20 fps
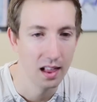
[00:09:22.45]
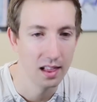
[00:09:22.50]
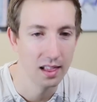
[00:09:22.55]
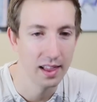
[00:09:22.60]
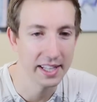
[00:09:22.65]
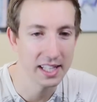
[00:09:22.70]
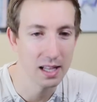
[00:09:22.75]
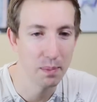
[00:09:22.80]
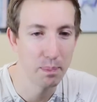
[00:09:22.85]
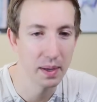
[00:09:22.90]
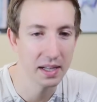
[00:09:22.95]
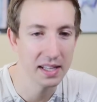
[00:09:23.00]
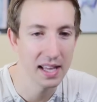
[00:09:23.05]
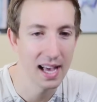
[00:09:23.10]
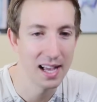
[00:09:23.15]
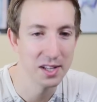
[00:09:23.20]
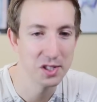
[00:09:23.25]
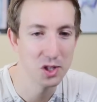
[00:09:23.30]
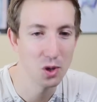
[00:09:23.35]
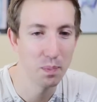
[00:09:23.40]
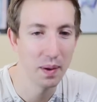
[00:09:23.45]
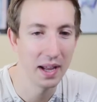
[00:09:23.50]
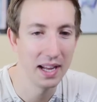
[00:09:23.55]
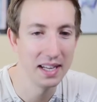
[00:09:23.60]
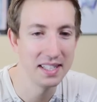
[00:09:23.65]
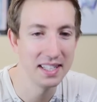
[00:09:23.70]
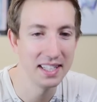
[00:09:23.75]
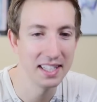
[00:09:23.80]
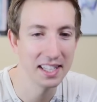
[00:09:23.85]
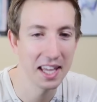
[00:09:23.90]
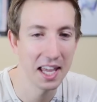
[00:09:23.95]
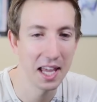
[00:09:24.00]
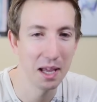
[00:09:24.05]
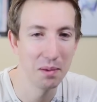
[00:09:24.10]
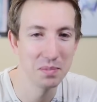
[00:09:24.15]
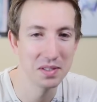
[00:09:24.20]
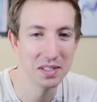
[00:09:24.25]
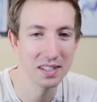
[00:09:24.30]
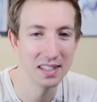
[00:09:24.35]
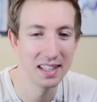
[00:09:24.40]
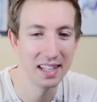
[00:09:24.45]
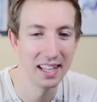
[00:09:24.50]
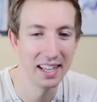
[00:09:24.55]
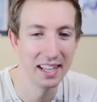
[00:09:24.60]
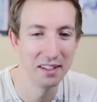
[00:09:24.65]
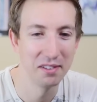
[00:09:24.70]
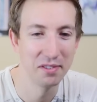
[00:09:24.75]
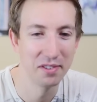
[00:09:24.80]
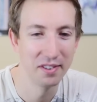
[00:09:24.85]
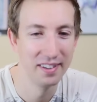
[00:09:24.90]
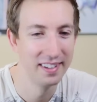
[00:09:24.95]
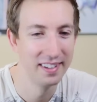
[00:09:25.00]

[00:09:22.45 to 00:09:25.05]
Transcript: Like a Picasso painting came to life.